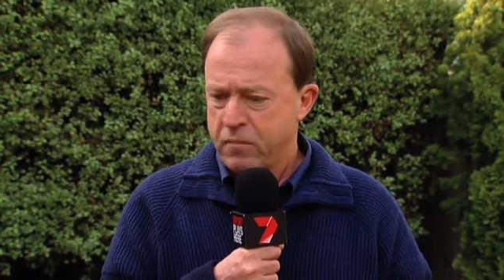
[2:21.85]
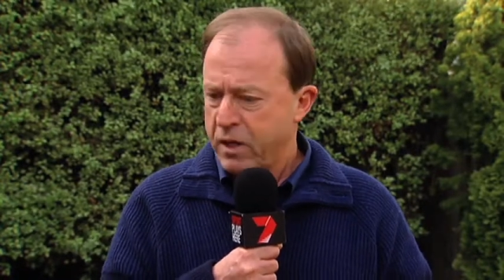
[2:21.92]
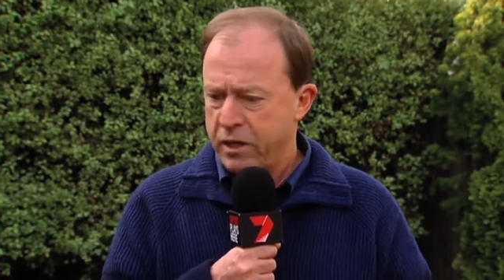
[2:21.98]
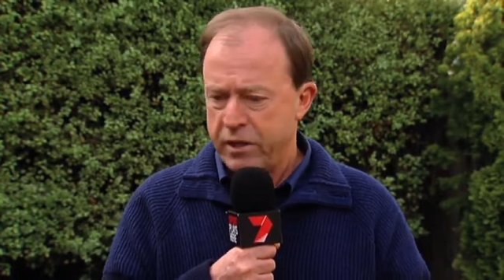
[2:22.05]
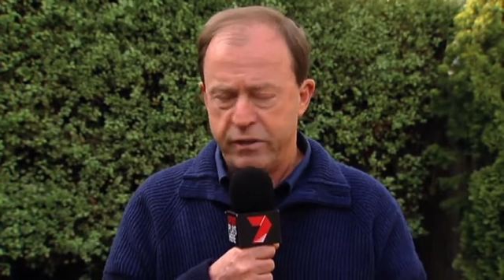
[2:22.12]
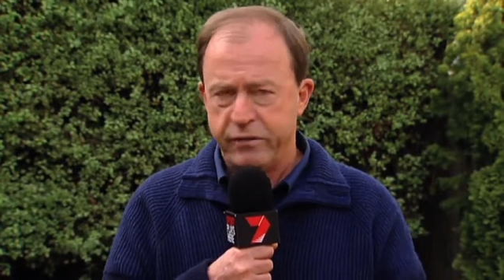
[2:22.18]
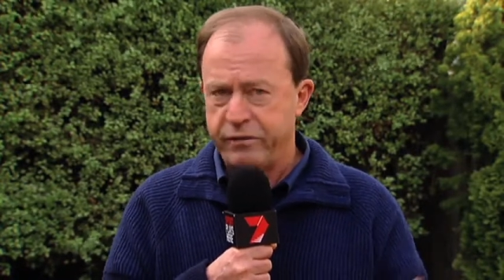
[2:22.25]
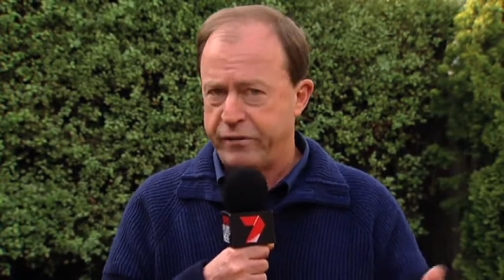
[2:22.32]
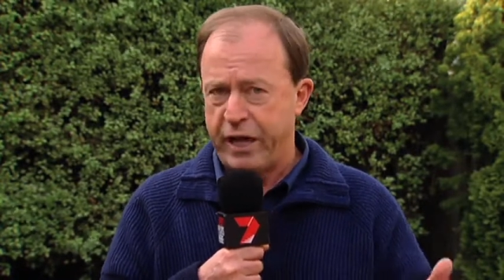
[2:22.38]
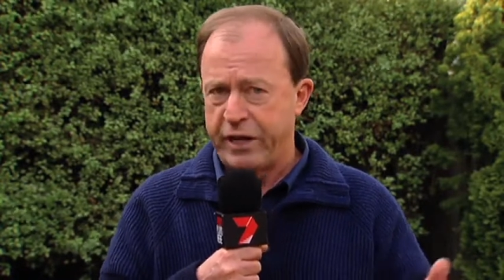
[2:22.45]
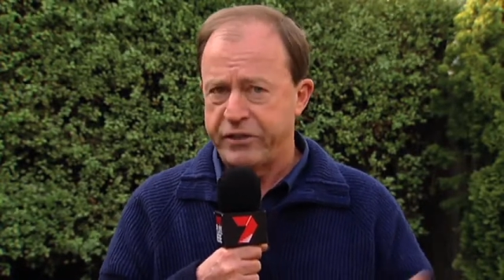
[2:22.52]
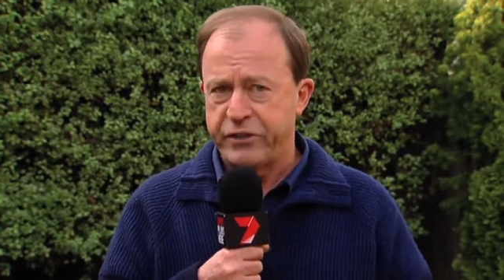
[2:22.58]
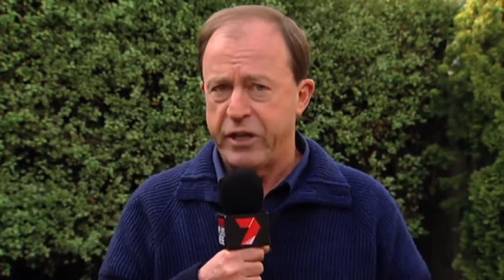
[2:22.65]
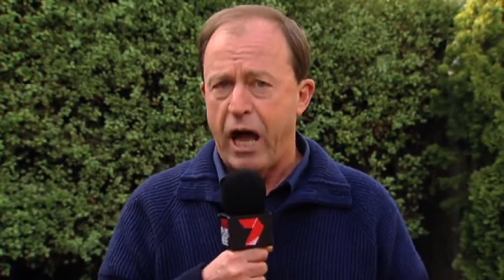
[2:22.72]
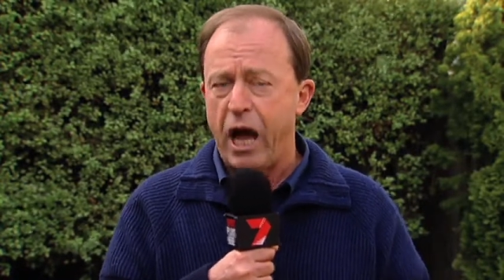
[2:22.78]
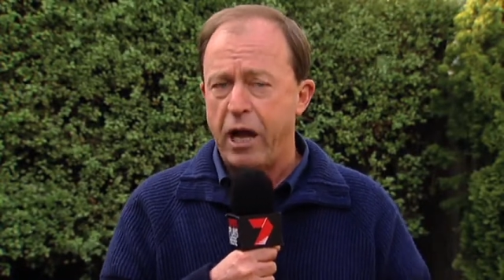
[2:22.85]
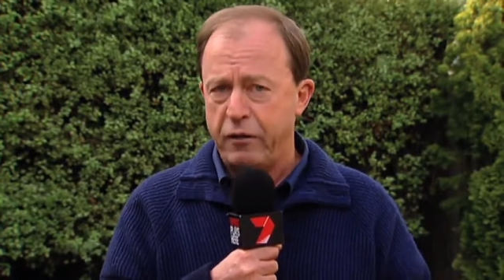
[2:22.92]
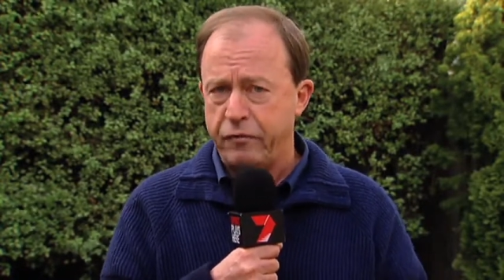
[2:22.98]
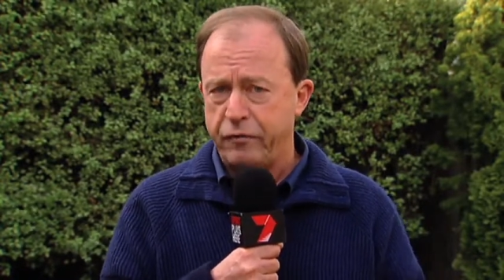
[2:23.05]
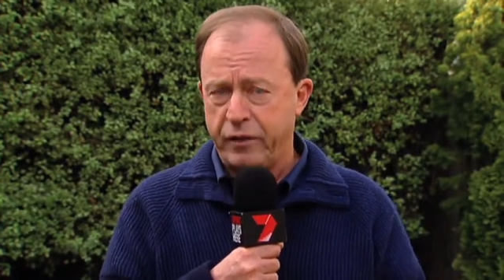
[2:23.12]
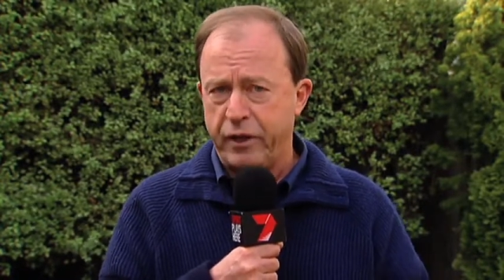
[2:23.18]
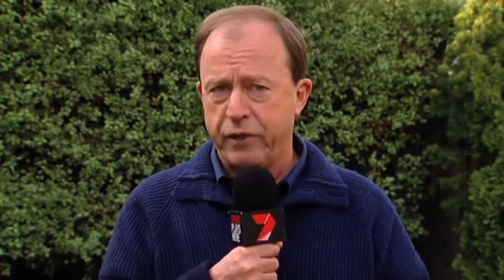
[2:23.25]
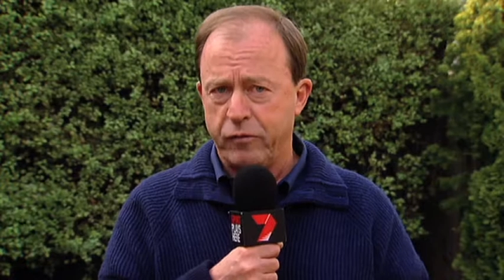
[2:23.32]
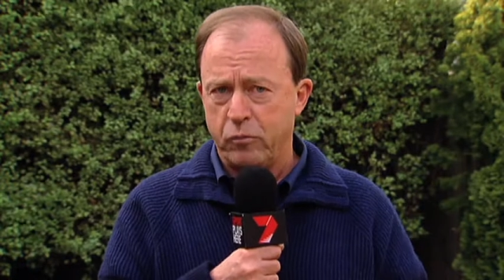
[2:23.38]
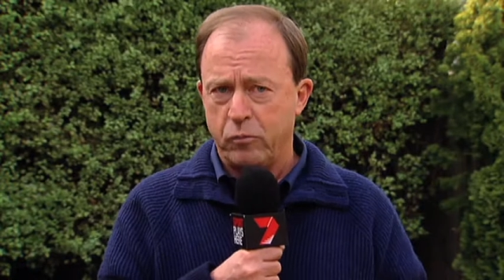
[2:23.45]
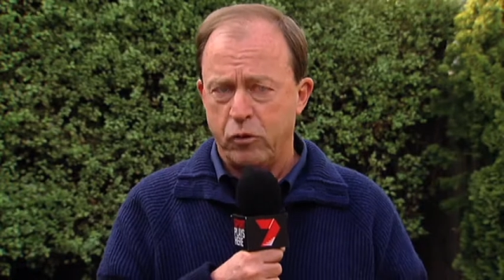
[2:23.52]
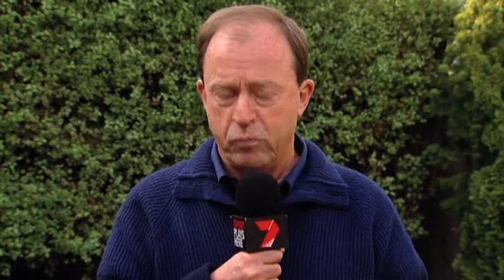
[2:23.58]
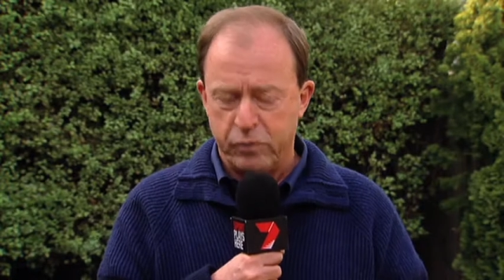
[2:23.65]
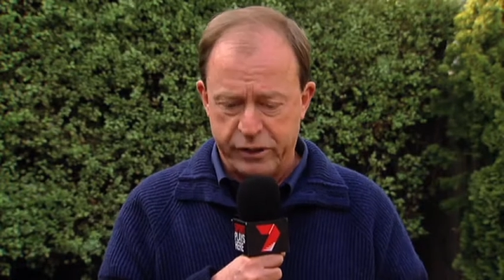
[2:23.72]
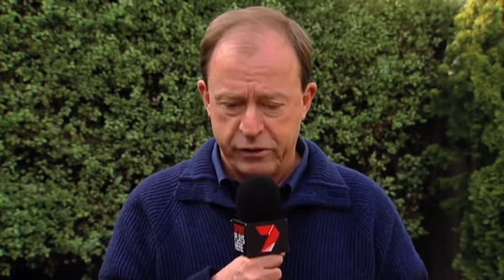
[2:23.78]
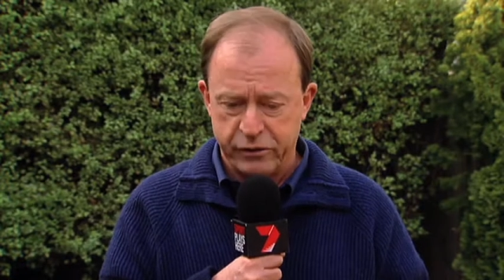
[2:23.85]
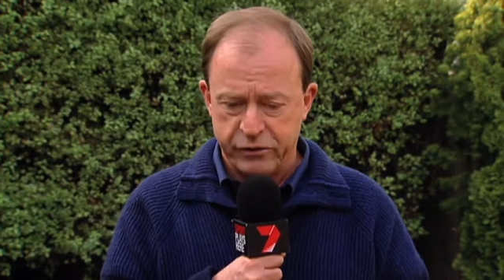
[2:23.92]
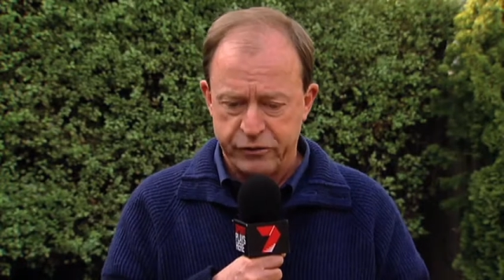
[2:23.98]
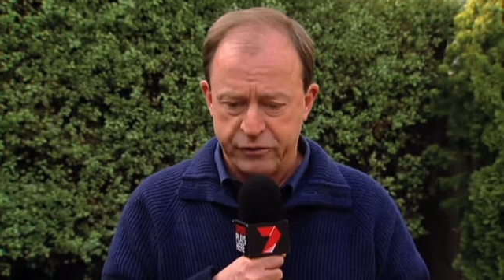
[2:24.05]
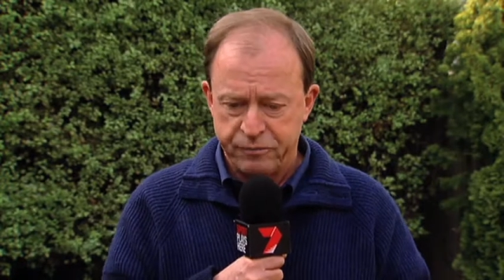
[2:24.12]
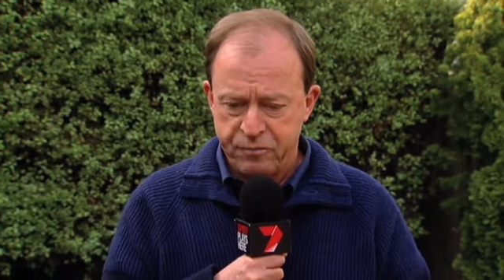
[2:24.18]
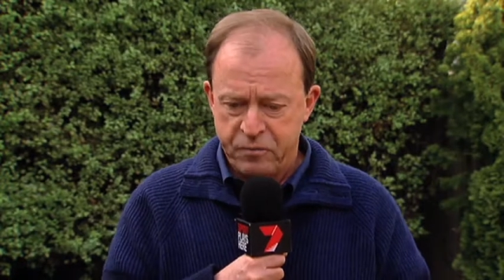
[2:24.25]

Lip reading: And that's unforgivable because